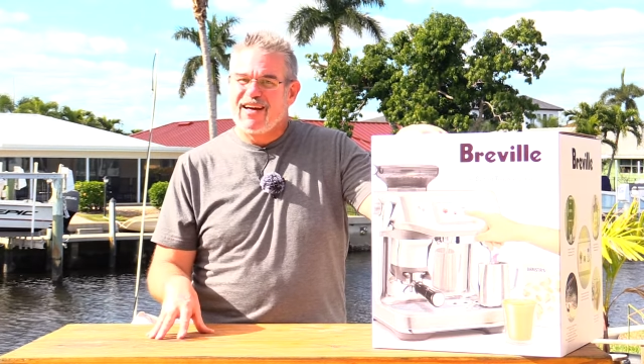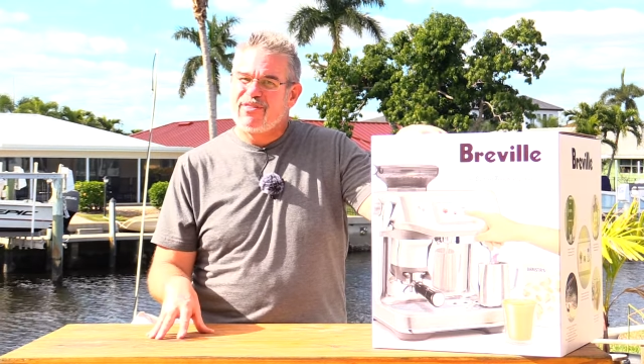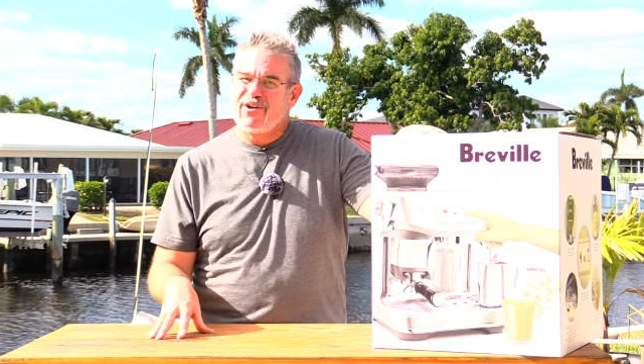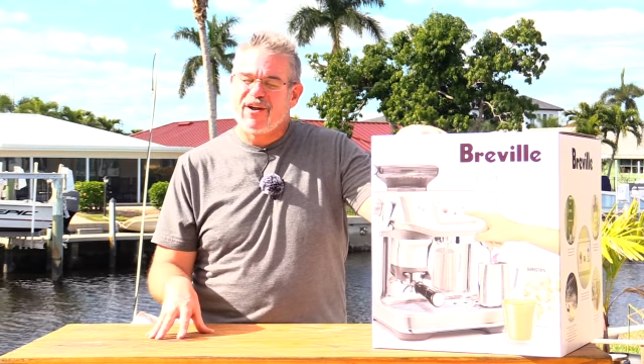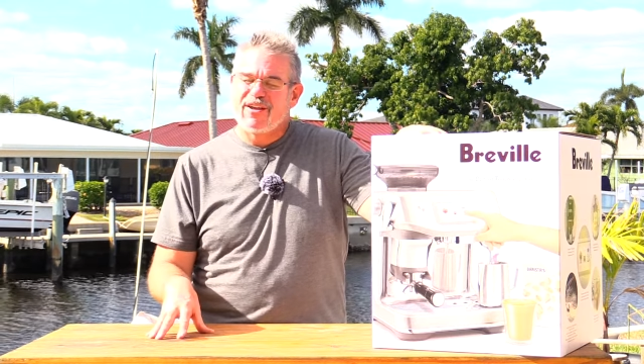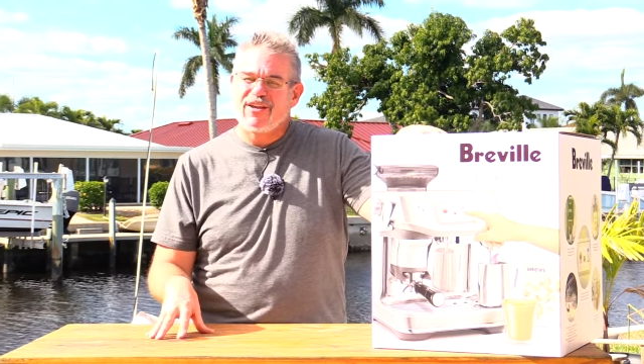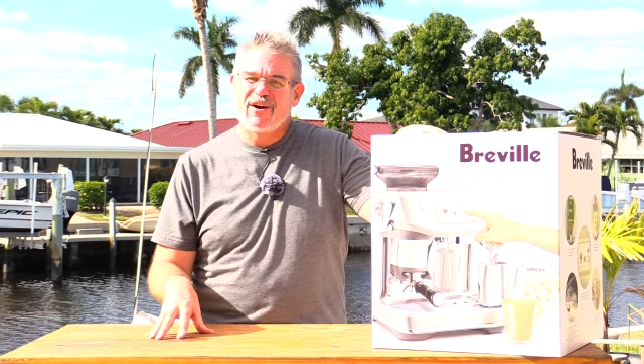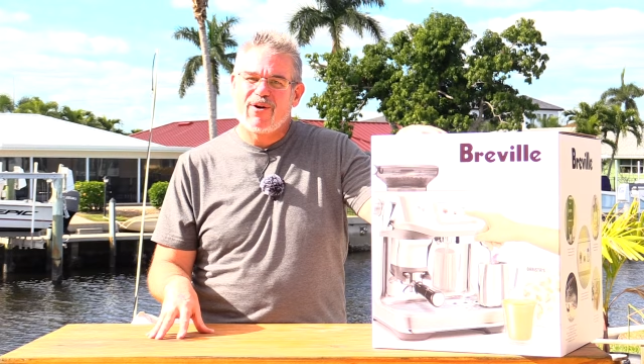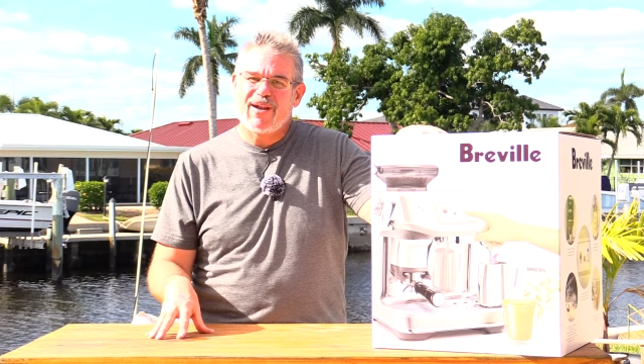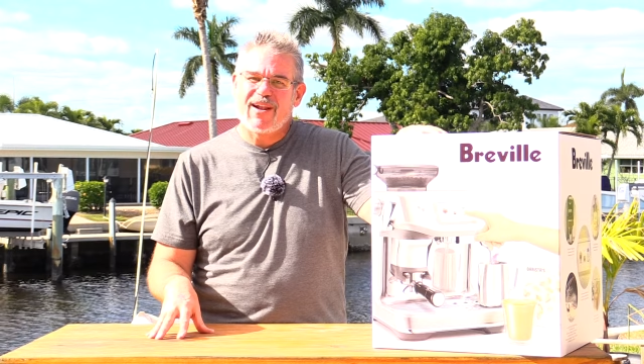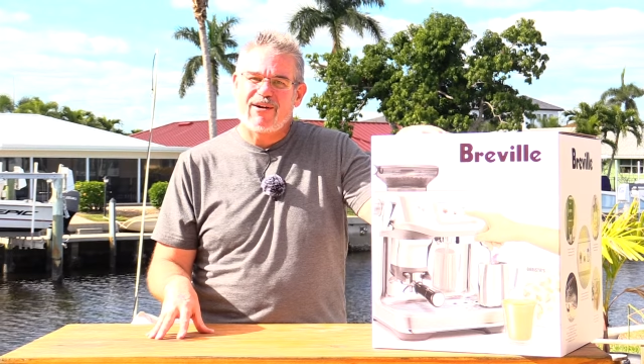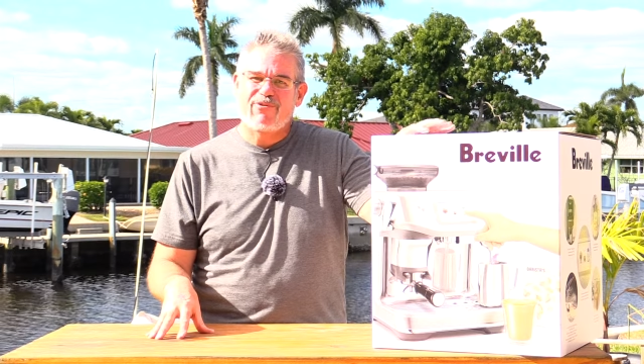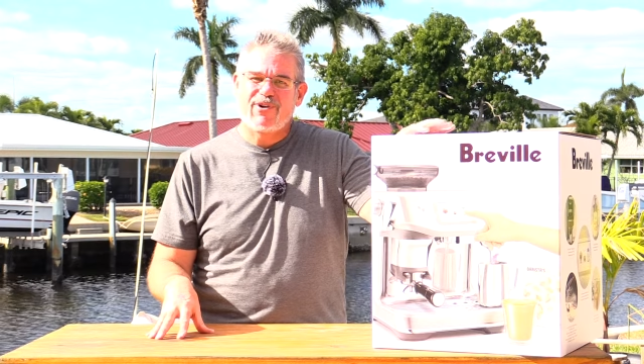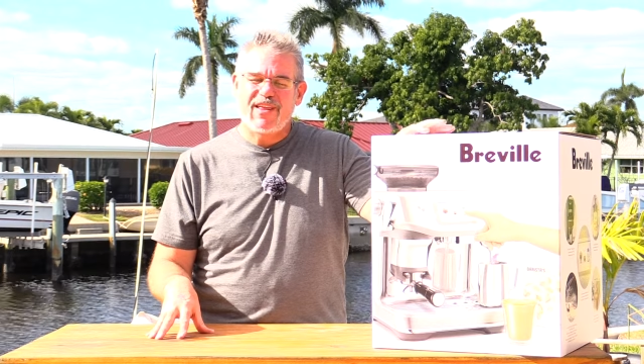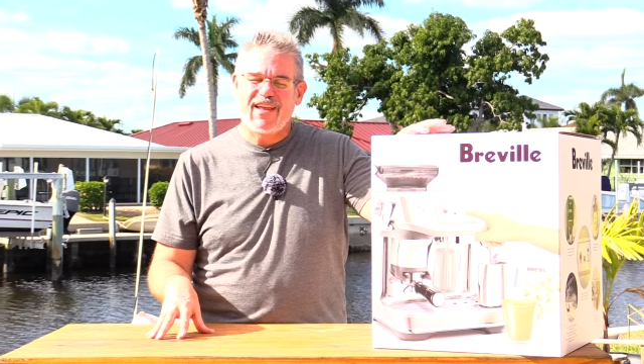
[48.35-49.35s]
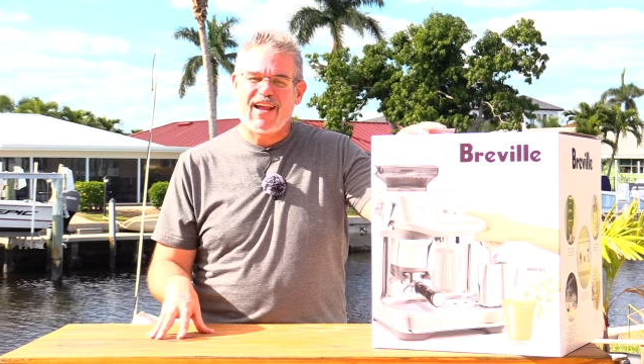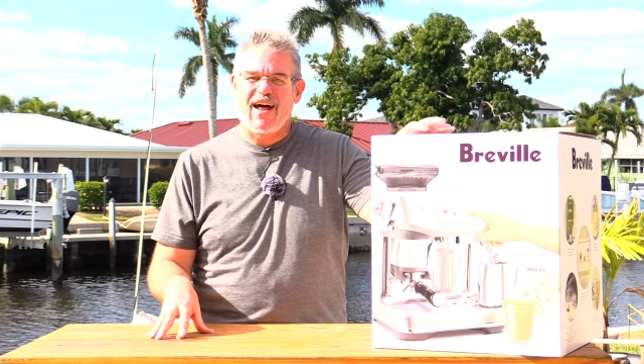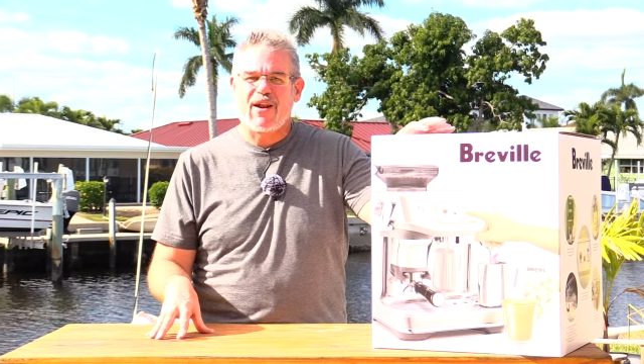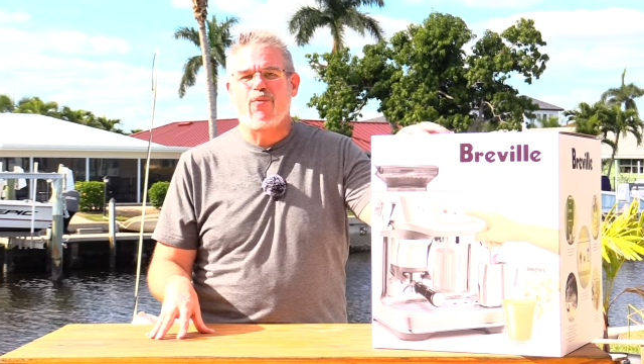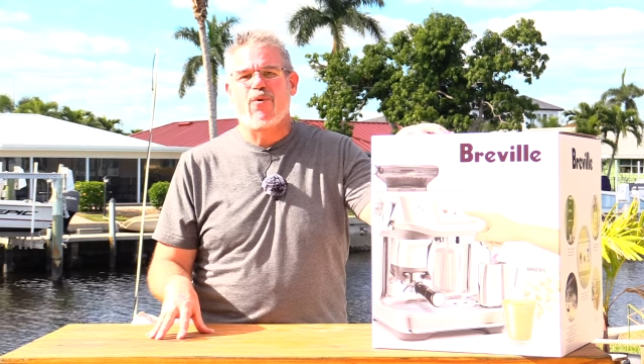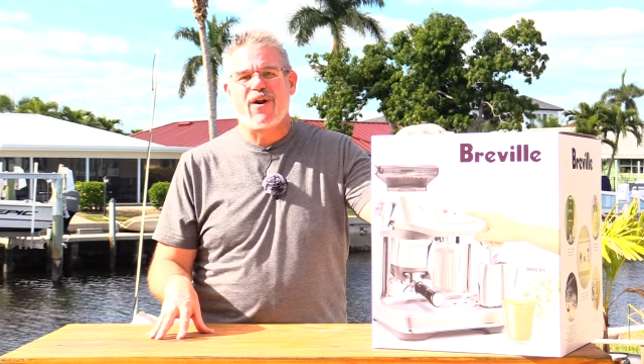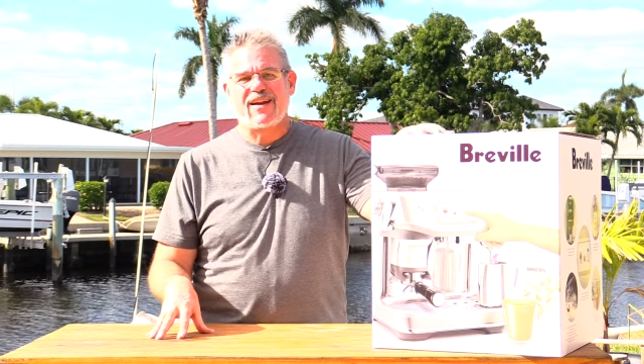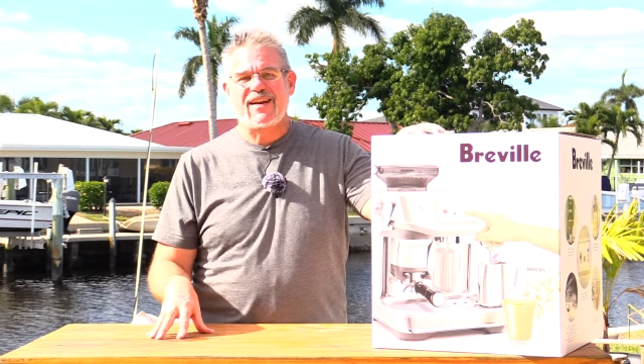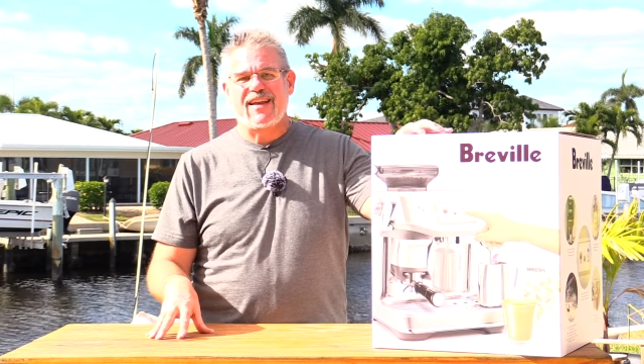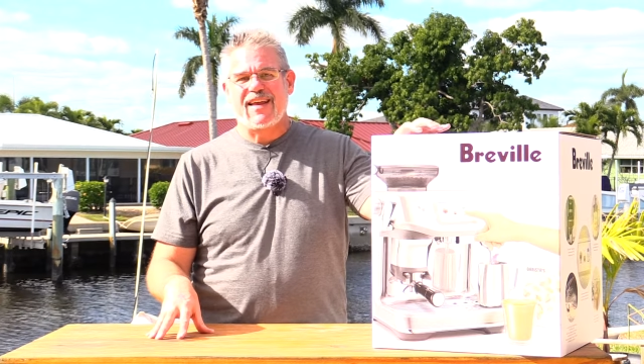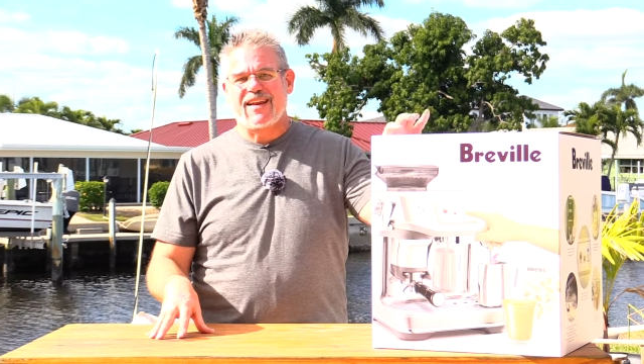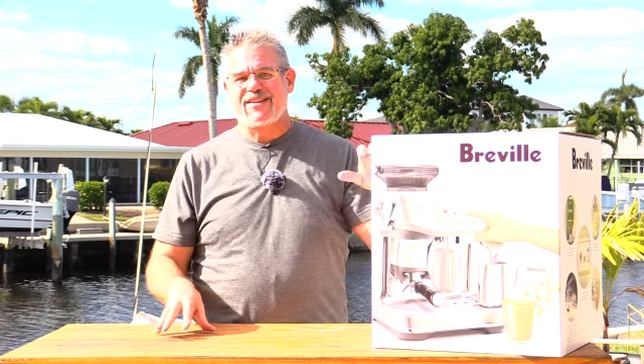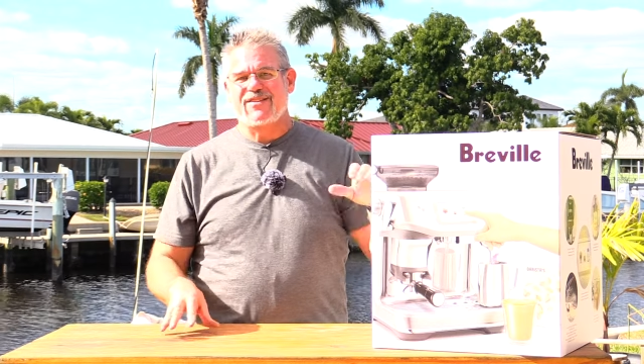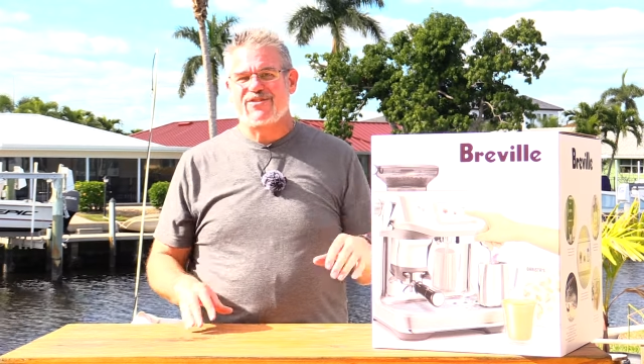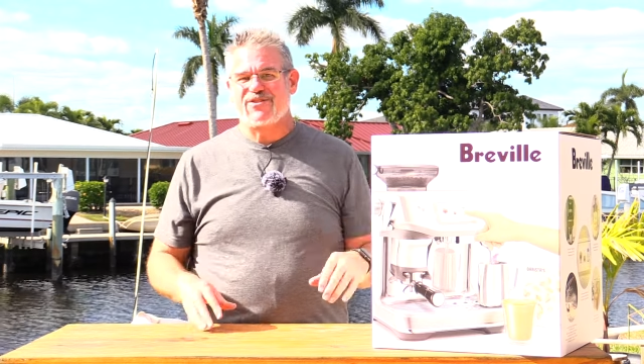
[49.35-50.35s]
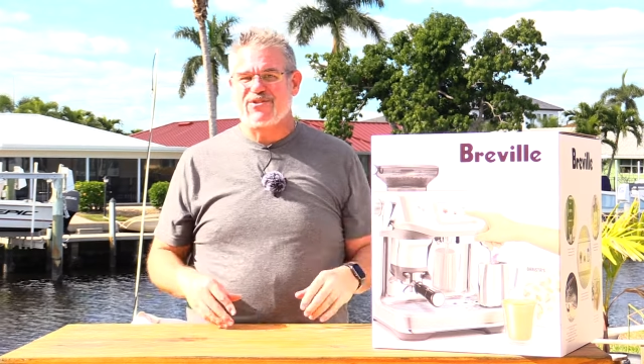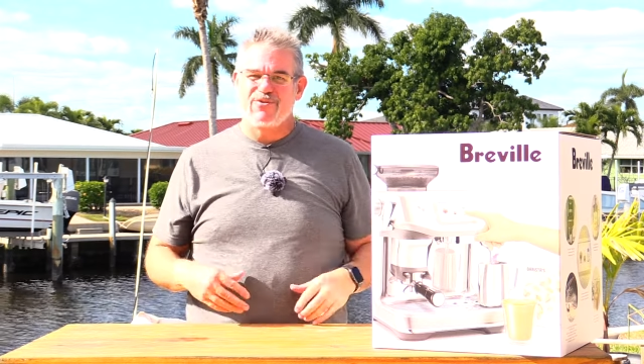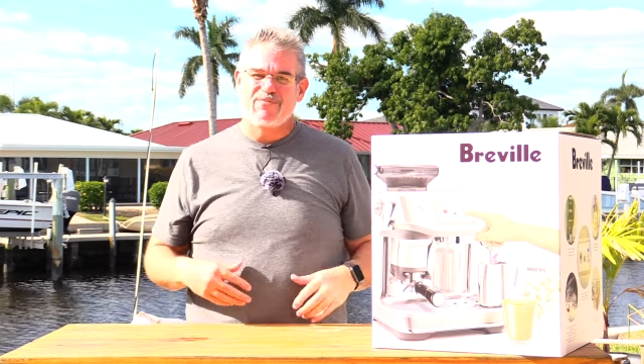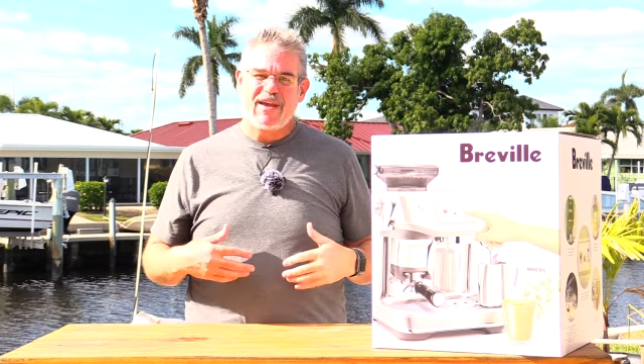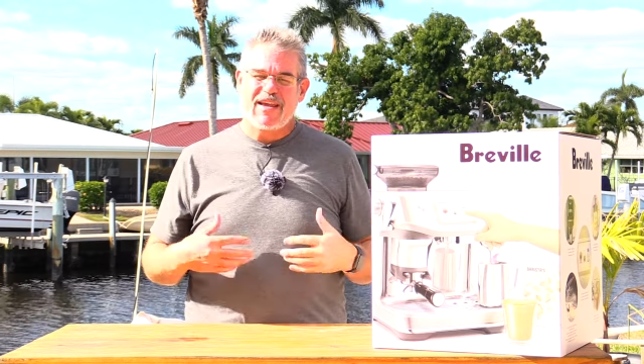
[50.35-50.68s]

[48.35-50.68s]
thought, you know what, I really kind of wanted to get into